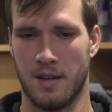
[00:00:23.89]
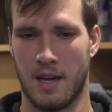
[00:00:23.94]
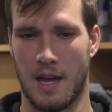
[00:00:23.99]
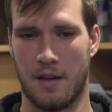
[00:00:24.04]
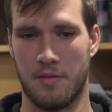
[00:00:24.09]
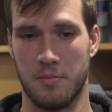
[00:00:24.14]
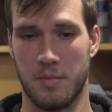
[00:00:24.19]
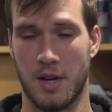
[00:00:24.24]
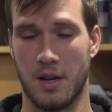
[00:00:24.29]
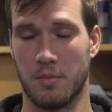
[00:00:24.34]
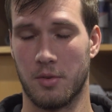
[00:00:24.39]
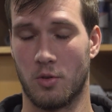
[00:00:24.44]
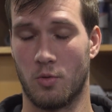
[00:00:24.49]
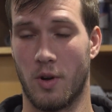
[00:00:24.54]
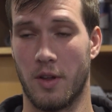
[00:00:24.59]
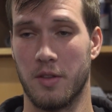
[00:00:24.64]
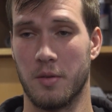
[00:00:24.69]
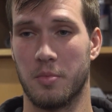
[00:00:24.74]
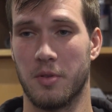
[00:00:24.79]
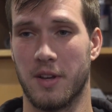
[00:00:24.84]
haven't been able to
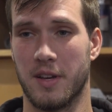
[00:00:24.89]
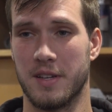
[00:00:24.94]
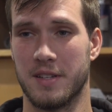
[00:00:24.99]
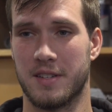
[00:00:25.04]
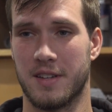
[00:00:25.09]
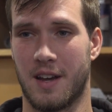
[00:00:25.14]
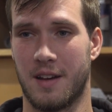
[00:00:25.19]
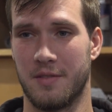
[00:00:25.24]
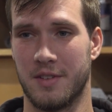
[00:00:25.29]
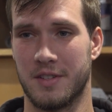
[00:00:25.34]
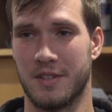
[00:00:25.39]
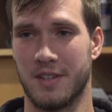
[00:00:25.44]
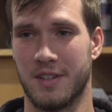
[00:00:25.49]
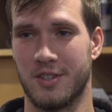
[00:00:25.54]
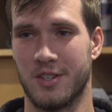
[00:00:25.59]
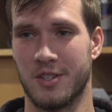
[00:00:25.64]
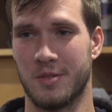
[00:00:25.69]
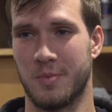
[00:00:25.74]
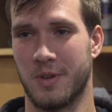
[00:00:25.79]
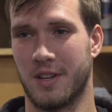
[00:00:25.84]
run the plays, obviously,
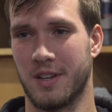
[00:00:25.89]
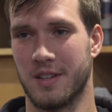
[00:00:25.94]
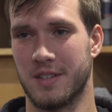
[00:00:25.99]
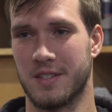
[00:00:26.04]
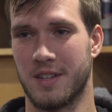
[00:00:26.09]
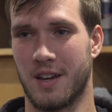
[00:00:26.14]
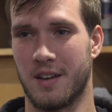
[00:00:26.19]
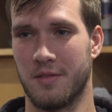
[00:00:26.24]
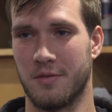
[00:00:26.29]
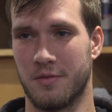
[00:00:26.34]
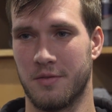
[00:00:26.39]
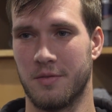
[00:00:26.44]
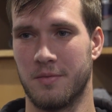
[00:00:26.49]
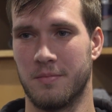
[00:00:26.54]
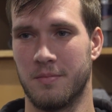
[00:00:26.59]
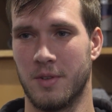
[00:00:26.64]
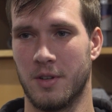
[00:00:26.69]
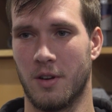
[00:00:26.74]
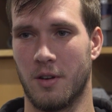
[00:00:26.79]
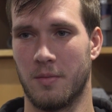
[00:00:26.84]
just because I've
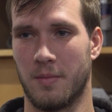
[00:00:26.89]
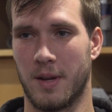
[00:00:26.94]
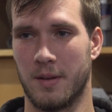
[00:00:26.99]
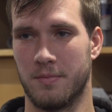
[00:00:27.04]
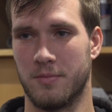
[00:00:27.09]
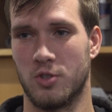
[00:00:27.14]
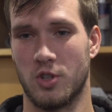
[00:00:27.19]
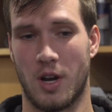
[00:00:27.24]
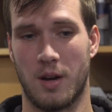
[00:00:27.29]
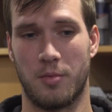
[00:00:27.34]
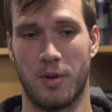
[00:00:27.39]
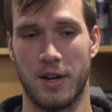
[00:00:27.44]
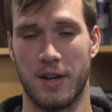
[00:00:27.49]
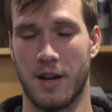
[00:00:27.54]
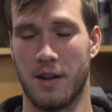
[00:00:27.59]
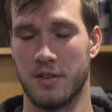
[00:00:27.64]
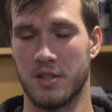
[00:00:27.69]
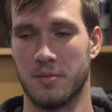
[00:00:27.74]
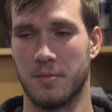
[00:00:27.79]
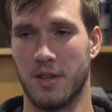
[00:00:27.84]
you know my job right
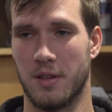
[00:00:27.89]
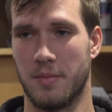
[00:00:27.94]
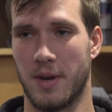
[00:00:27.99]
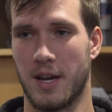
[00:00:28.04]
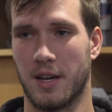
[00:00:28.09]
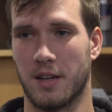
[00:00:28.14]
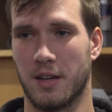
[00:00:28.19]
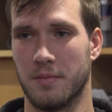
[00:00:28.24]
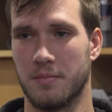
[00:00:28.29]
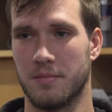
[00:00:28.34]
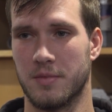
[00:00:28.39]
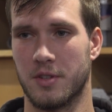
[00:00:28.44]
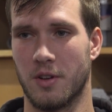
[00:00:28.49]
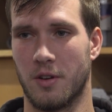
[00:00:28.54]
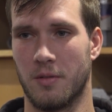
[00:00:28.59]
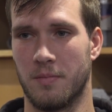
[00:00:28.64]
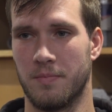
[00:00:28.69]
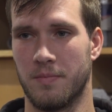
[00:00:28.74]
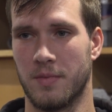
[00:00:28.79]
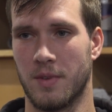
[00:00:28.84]
now is to be the backup.
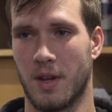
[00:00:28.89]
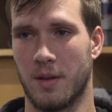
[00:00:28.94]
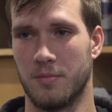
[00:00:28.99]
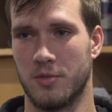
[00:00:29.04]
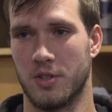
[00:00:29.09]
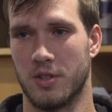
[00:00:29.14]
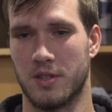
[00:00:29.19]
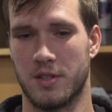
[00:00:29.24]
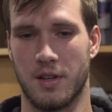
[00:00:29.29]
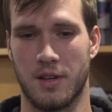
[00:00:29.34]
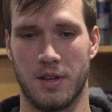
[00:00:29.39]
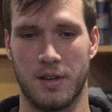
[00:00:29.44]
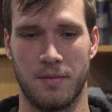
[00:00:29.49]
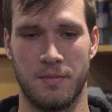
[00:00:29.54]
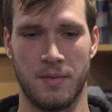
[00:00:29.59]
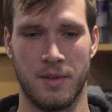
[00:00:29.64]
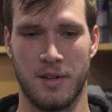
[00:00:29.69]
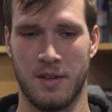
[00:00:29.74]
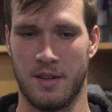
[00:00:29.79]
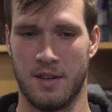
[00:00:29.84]
So I'm just. Uh,
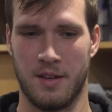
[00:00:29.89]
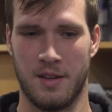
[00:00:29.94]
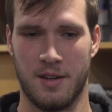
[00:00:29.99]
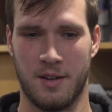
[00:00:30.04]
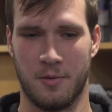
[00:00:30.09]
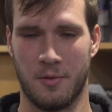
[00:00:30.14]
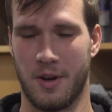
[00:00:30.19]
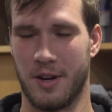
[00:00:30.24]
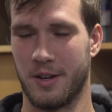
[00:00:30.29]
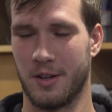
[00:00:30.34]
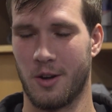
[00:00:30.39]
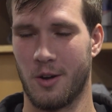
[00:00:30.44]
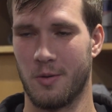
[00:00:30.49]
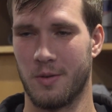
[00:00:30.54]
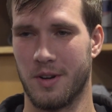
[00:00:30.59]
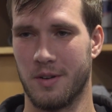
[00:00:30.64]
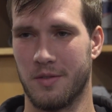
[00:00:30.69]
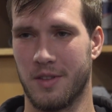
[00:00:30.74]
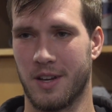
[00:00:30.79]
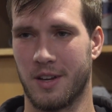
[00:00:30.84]
ready to go
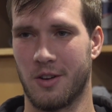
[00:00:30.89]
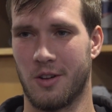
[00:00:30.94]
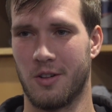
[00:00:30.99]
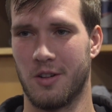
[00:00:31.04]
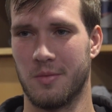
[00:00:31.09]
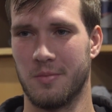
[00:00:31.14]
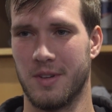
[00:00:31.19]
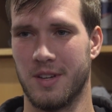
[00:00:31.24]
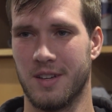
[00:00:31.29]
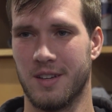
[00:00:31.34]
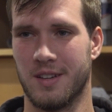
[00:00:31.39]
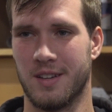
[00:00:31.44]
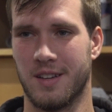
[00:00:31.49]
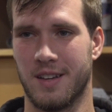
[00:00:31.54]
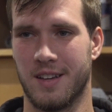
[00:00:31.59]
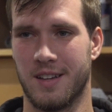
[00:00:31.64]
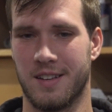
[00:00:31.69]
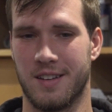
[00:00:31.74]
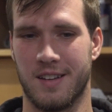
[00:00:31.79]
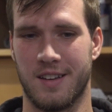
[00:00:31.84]
whenever they call on me.
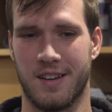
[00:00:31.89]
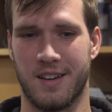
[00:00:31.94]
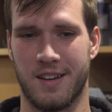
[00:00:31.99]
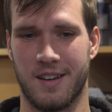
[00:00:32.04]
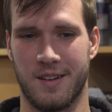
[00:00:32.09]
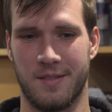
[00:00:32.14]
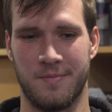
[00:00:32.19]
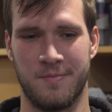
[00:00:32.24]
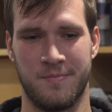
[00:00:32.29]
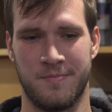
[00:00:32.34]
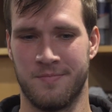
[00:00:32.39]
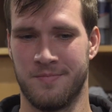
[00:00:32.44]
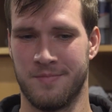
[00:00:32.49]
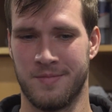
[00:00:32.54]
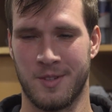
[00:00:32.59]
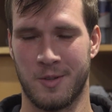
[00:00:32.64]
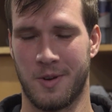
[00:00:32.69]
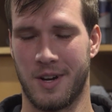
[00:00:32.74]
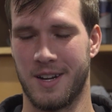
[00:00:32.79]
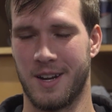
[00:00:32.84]
And uh,
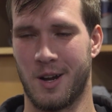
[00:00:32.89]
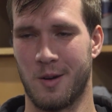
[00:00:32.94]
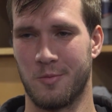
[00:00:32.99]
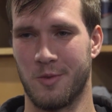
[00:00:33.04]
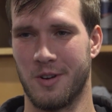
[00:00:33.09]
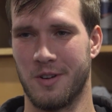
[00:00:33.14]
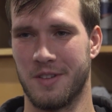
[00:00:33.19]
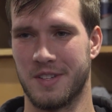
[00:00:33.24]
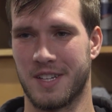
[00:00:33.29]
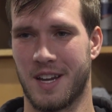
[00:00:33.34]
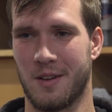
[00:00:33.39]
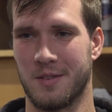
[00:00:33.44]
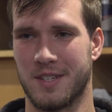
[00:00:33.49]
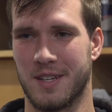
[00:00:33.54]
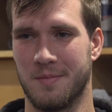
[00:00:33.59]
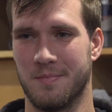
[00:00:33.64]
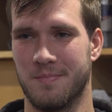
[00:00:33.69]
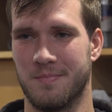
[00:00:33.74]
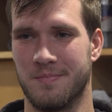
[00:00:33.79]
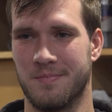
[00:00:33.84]
right now I'm running the scout
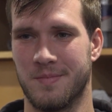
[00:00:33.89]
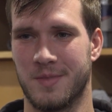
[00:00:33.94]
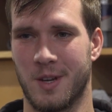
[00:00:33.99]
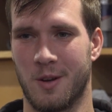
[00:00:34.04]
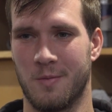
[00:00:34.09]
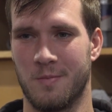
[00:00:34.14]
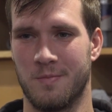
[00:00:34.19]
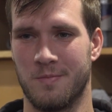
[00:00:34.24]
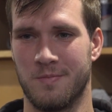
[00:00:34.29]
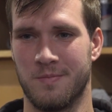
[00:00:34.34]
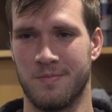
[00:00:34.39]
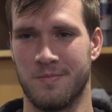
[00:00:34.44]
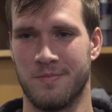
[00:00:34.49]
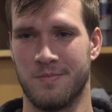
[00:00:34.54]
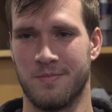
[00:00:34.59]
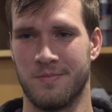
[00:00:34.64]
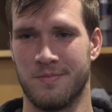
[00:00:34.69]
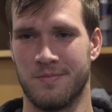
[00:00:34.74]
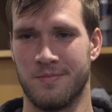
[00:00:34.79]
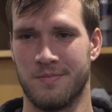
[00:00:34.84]
team. Could so they
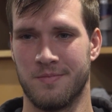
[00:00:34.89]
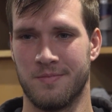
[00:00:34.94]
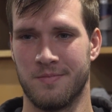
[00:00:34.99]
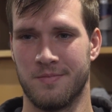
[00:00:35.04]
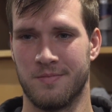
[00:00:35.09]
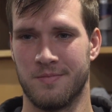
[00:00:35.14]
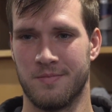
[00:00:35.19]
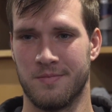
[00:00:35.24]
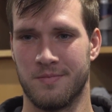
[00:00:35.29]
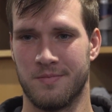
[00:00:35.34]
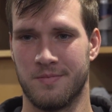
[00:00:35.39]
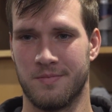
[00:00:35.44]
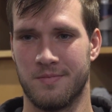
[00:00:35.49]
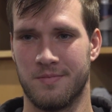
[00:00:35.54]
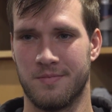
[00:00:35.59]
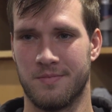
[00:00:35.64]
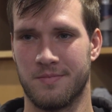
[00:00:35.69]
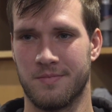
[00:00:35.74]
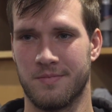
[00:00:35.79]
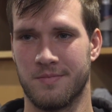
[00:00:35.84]
call on you Sunday
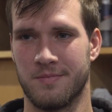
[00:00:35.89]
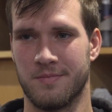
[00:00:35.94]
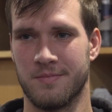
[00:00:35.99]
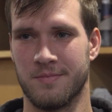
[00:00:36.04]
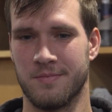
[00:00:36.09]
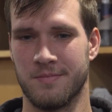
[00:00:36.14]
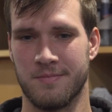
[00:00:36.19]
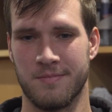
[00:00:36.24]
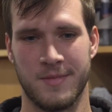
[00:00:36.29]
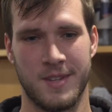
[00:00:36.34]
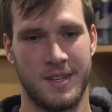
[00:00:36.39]
possibly?